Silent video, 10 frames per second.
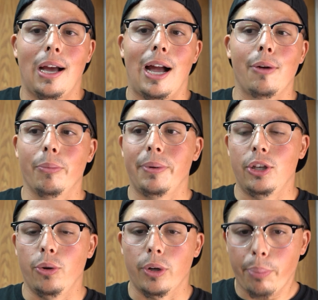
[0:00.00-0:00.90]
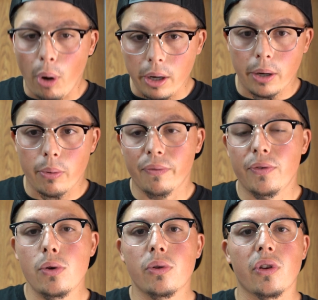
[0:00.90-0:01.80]
I will be doing product
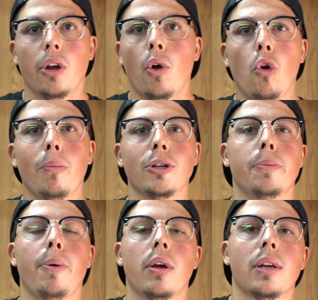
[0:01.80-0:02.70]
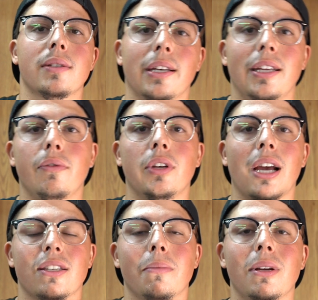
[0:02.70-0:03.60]
reviews on a whole bunch of products and give you
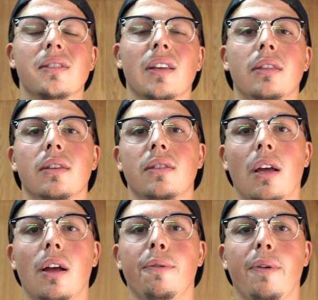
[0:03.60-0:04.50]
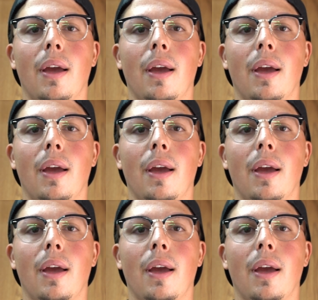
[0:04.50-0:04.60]
guys some insight to stuff,